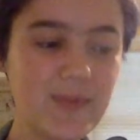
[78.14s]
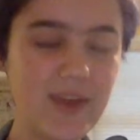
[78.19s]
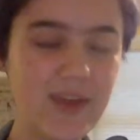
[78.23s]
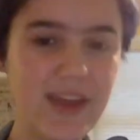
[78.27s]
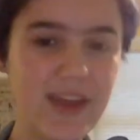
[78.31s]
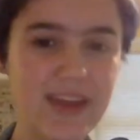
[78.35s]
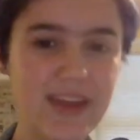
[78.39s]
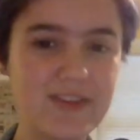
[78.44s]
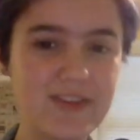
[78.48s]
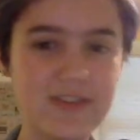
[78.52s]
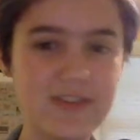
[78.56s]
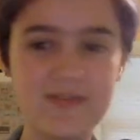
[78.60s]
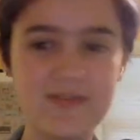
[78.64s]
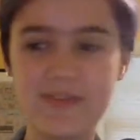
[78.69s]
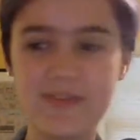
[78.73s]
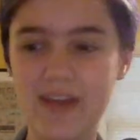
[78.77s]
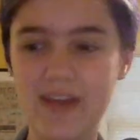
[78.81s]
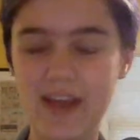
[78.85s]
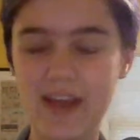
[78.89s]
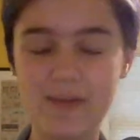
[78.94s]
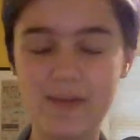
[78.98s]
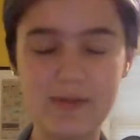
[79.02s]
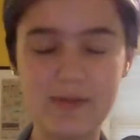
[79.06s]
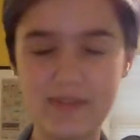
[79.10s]

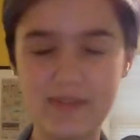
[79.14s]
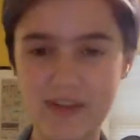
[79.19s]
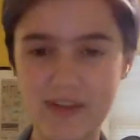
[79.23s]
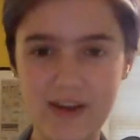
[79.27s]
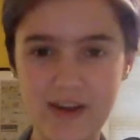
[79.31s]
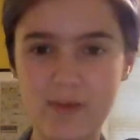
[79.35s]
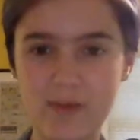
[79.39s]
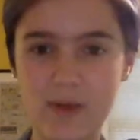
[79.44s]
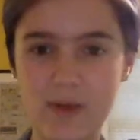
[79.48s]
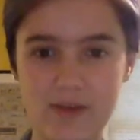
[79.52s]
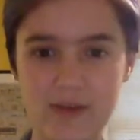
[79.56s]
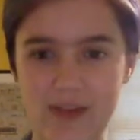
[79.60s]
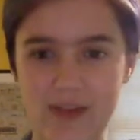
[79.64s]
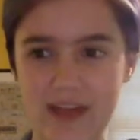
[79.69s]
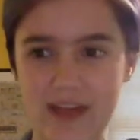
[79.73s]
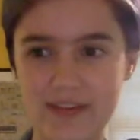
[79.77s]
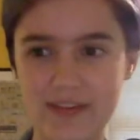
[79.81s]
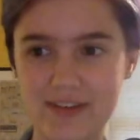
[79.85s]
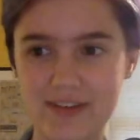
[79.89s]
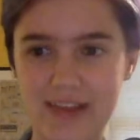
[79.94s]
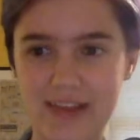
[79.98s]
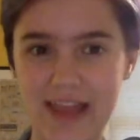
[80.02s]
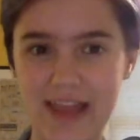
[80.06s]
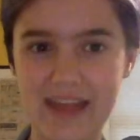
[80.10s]
It was very
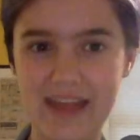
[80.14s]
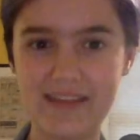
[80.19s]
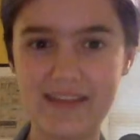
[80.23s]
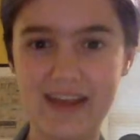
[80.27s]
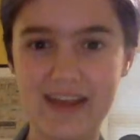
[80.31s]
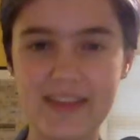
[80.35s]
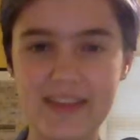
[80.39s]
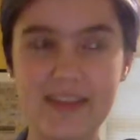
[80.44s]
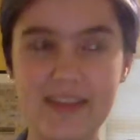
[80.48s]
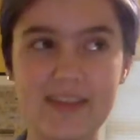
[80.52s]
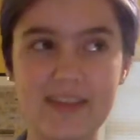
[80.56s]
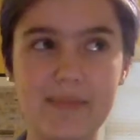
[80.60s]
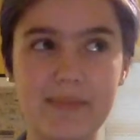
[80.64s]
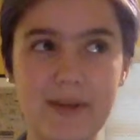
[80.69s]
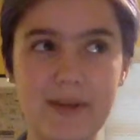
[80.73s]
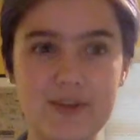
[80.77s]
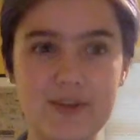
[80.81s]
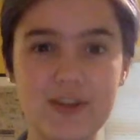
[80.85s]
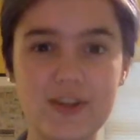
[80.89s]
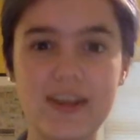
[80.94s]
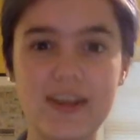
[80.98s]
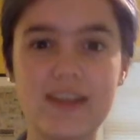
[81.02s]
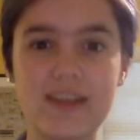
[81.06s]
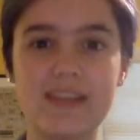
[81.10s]
well-rounded class. I think
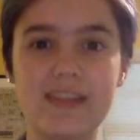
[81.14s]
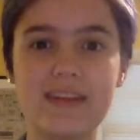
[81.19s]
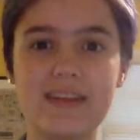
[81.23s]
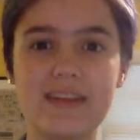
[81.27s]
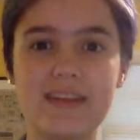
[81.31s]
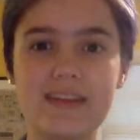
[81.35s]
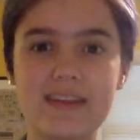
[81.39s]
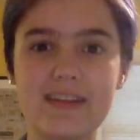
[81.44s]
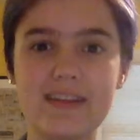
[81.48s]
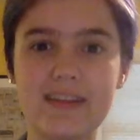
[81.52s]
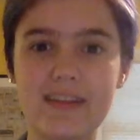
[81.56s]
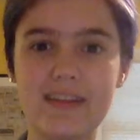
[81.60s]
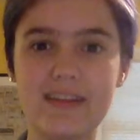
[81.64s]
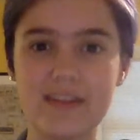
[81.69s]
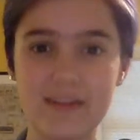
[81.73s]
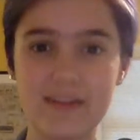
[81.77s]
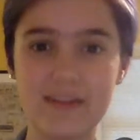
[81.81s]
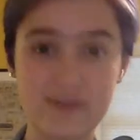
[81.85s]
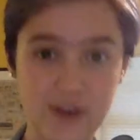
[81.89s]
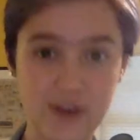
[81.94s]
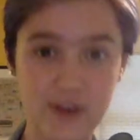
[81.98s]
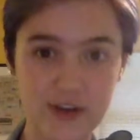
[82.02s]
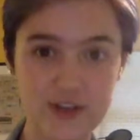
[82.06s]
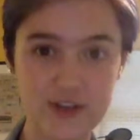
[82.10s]
especially in the
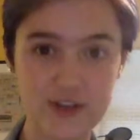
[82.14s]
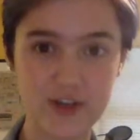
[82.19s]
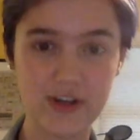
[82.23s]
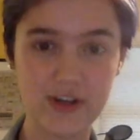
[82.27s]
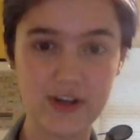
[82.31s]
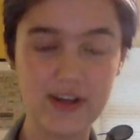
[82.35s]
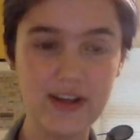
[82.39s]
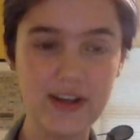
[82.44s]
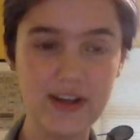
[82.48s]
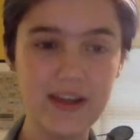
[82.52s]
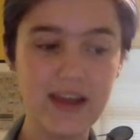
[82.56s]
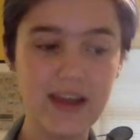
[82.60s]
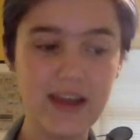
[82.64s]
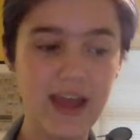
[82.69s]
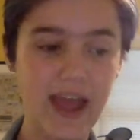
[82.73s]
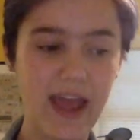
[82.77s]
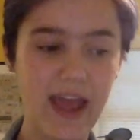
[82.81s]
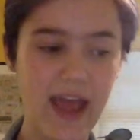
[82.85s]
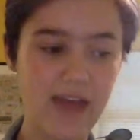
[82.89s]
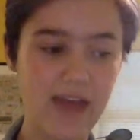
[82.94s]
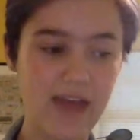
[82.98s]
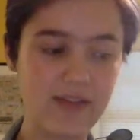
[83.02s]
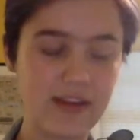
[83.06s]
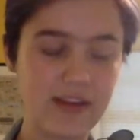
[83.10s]
structure,
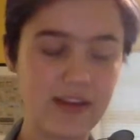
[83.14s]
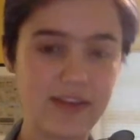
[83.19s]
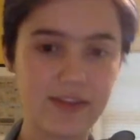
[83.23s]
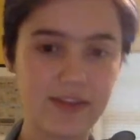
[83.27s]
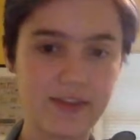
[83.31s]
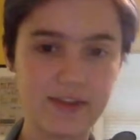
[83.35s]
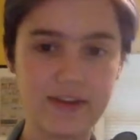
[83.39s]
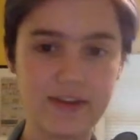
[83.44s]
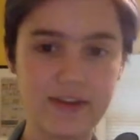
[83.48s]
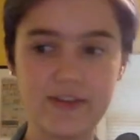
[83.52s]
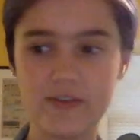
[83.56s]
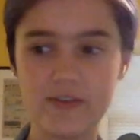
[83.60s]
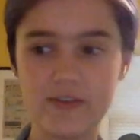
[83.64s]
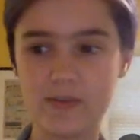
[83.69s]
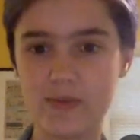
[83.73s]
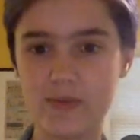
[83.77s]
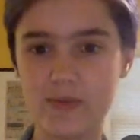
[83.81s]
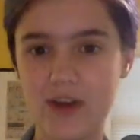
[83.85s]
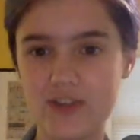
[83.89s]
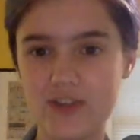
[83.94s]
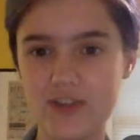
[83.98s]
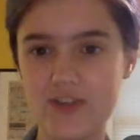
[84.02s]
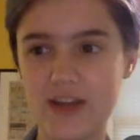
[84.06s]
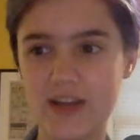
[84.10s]
having three different
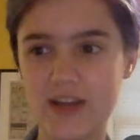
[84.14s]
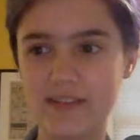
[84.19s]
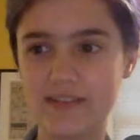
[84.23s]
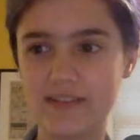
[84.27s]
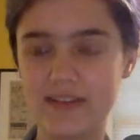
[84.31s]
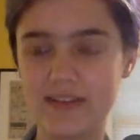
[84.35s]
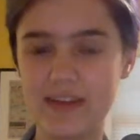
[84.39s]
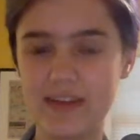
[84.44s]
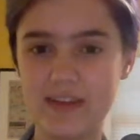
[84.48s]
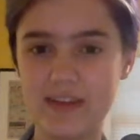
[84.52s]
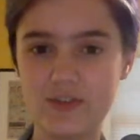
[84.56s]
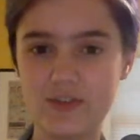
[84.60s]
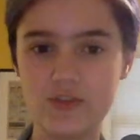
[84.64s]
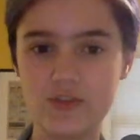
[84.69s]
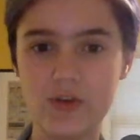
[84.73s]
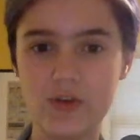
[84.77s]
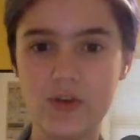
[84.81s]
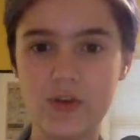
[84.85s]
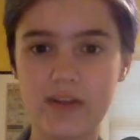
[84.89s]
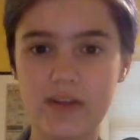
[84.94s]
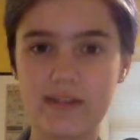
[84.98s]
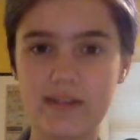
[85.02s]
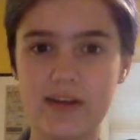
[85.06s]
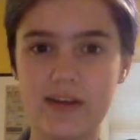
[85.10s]
projects that each
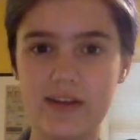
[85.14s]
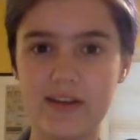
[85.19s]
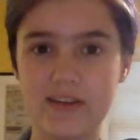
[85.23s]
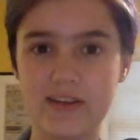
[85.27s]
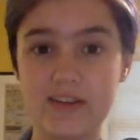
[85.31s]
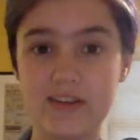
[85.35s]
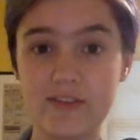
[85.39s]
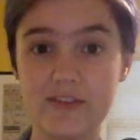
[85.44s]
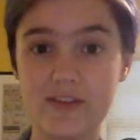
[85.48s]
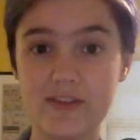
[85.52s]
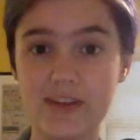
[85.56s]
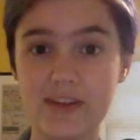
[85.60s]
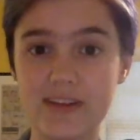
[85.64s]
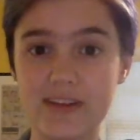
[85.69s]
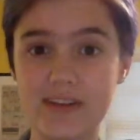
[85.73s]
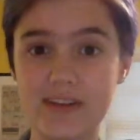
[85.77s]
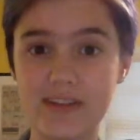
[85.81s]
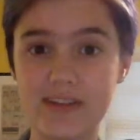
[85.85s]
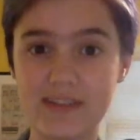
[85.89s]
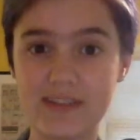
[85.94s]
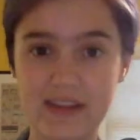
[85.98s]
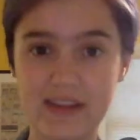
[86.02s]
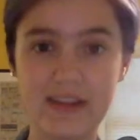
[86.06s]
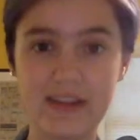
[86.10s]
focus on a different
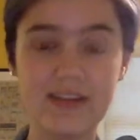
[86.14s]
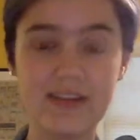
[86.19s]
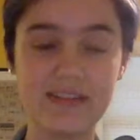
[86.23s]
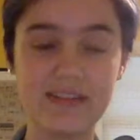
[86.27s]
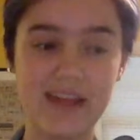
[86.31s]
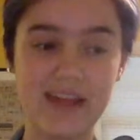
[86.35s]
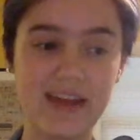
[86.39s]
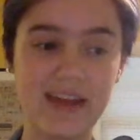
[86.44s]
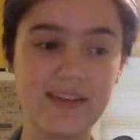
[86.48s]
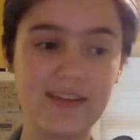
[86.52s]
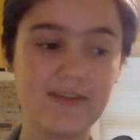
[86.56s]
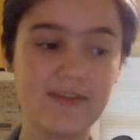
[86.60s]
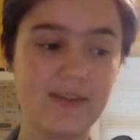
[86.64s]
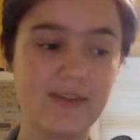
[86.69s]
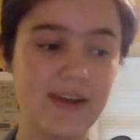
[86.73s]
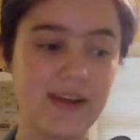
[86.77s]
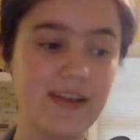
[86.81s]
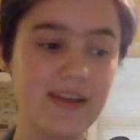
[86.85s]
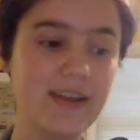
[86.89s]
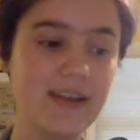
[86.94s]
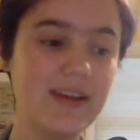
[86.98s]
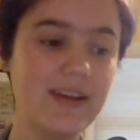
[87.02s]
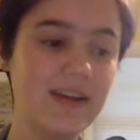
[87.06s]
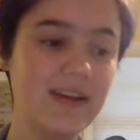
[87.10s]
skill set, right?
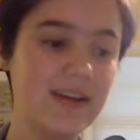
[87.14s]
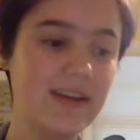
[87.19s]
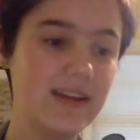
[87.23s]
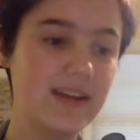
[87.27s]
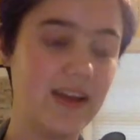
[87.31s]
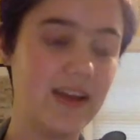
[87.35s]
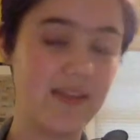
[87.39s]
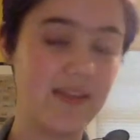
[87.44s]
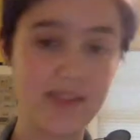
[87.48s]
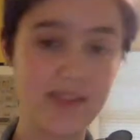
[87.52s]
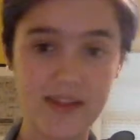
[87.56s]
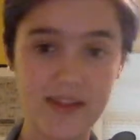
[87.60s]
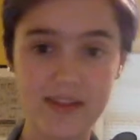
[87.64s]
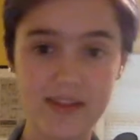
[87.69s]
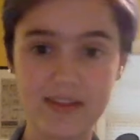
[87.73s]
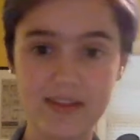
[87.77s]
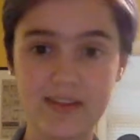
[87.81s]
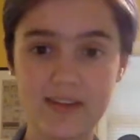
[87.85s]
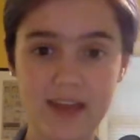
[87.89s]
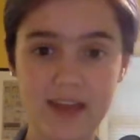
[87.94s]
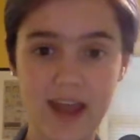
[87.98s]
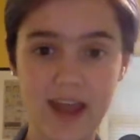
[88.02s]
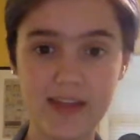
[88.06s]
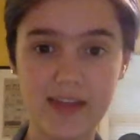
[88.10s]
You have something
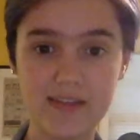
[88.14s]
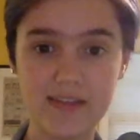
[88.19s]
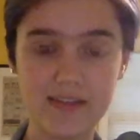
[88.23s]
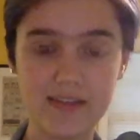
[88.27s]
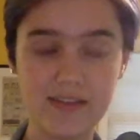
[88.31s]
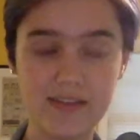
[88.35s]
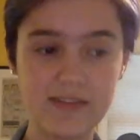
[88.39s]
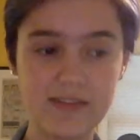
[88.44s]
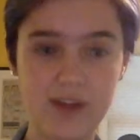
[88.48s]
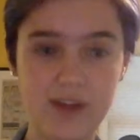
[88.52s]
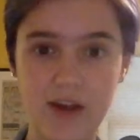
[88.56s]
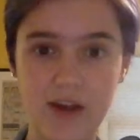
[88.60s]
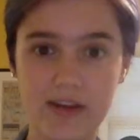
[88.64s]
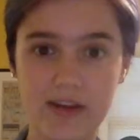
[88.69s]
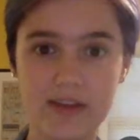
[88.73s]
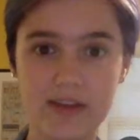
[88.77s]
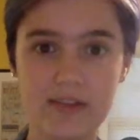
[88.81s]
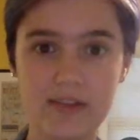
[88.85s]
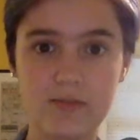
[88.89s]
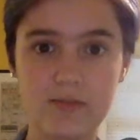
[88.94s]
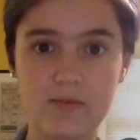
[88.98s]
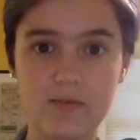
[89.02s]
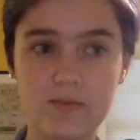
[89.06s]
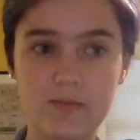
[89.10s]
to get started
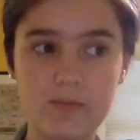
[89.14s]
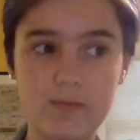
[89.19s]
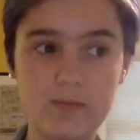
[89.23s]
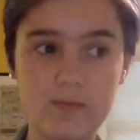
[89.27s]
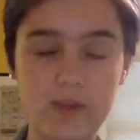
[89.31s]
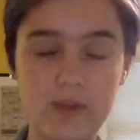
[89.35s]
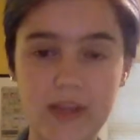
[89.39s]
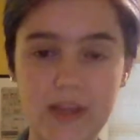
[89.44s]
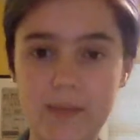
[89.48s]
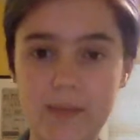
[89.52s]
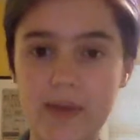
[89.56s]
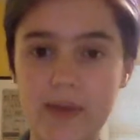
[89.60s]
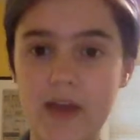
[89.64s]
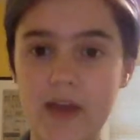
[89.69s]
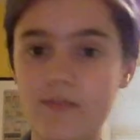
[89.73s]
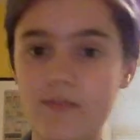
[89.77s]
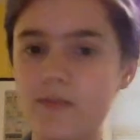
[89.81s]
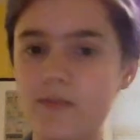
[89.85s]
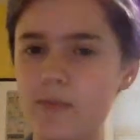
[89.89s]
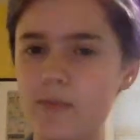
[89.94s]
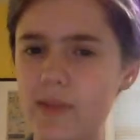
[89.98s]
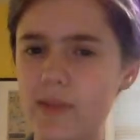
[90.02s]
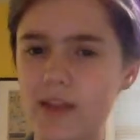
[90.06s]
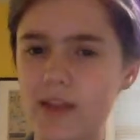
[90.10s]
and really become
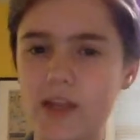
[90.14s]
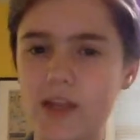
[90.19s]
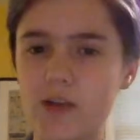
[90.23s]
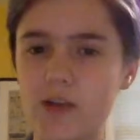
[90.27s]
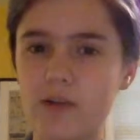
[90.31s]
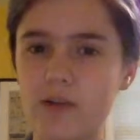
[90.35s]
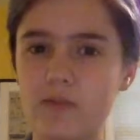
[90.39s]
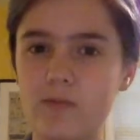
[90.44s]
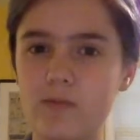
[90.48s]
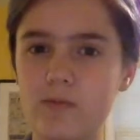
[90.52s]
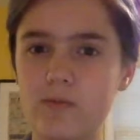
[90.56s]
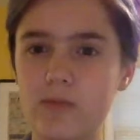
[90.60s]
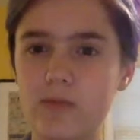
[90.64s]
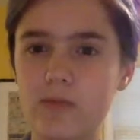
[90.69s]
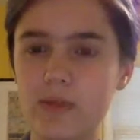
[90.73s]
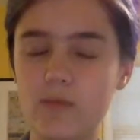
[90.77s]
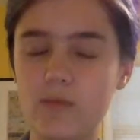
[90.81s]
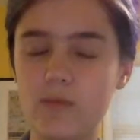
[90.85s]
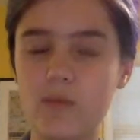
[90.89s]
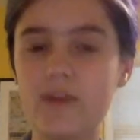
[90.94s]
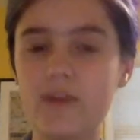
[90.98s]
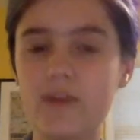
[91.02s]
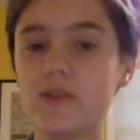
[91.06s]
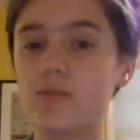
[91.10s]
familiar with
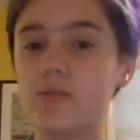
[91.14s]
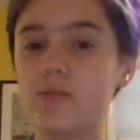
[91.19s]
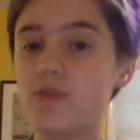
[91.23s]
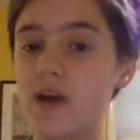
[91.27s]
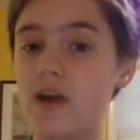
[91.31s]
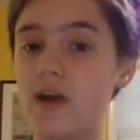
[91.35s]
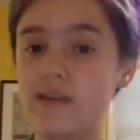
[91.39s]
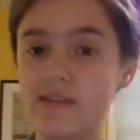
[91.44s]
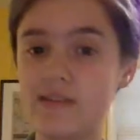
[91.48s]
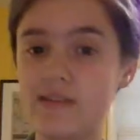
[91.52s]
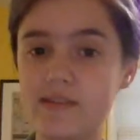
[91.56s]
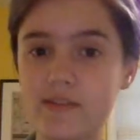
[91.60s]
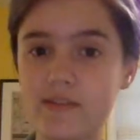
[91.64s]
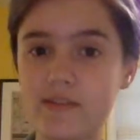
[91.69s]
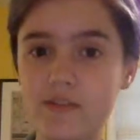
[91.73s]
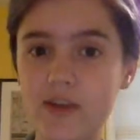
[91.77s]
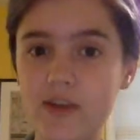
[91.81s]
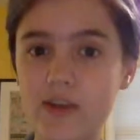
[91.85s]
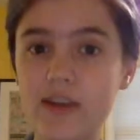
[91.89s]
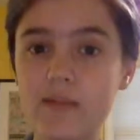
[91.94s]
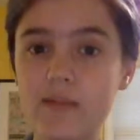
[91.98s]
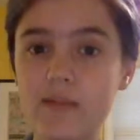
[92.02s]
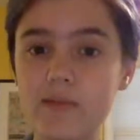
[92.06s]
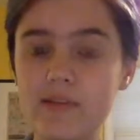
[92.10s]
what the process of
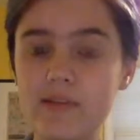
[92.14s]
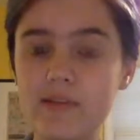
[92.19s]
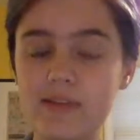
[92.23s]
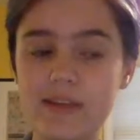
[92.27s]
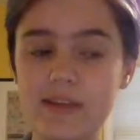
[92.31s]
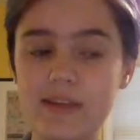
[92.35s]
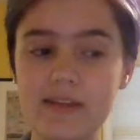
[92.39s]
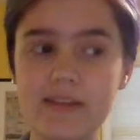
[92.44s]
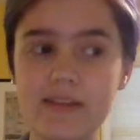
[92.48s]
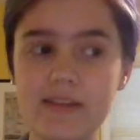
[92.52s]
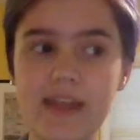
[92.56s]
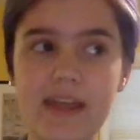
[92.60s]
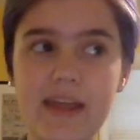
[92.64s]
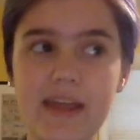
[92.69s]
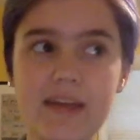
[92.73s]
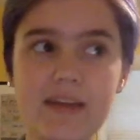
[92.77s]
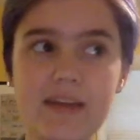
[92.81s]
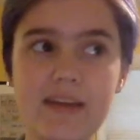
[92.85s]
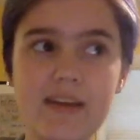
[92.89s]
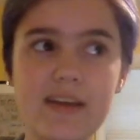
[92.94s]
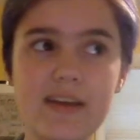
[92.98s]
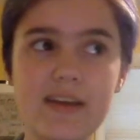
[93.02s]
creating music is like,